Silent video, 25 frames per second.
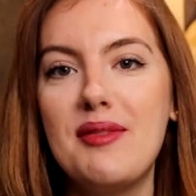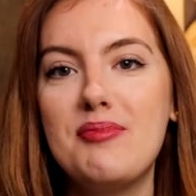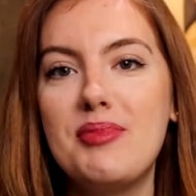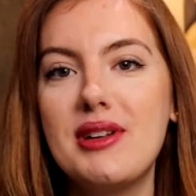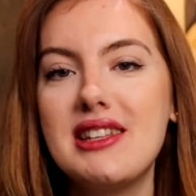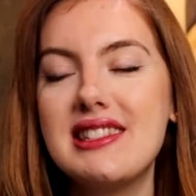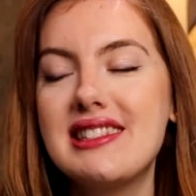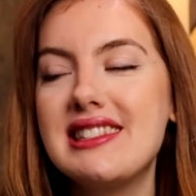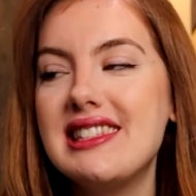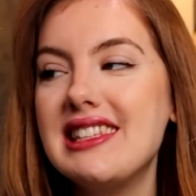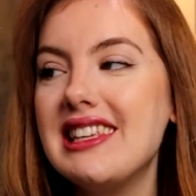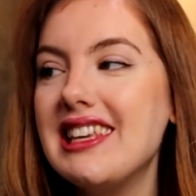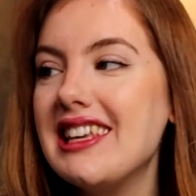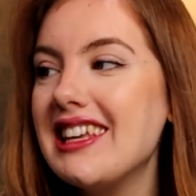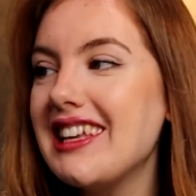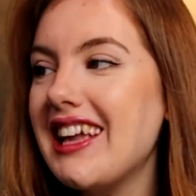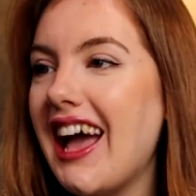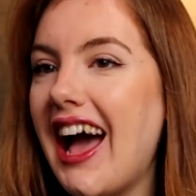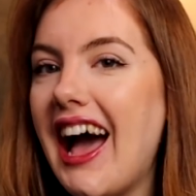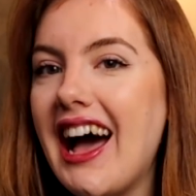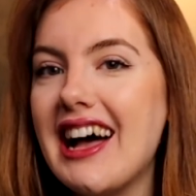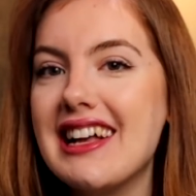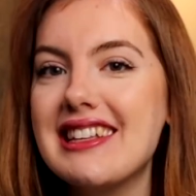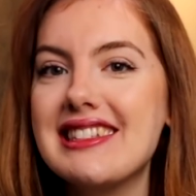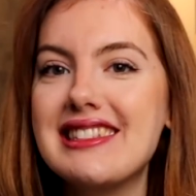But seeing
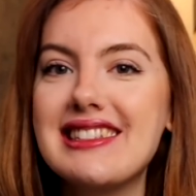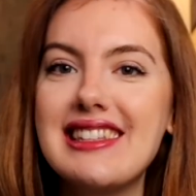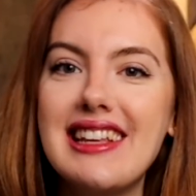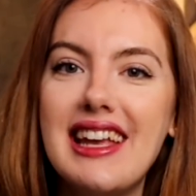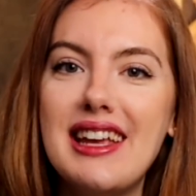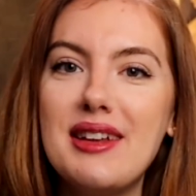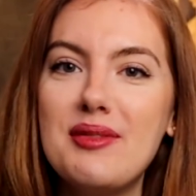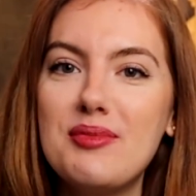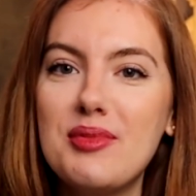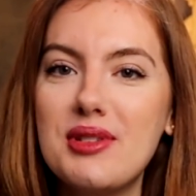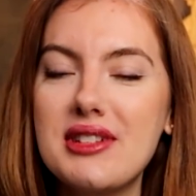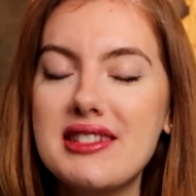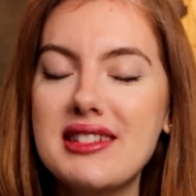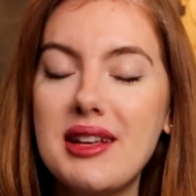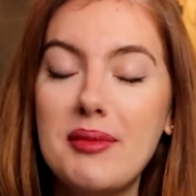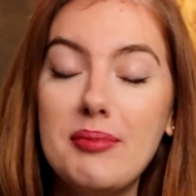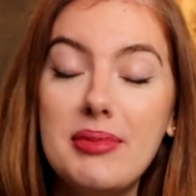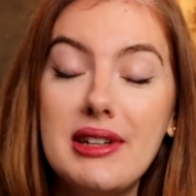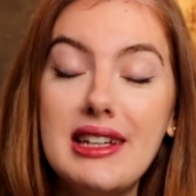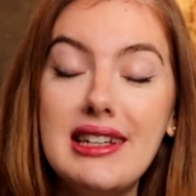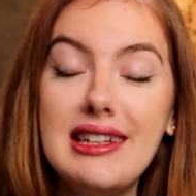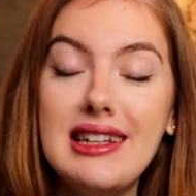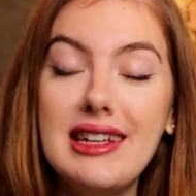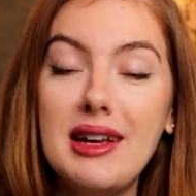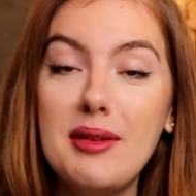as it was
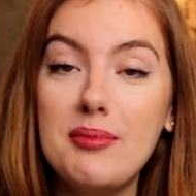completely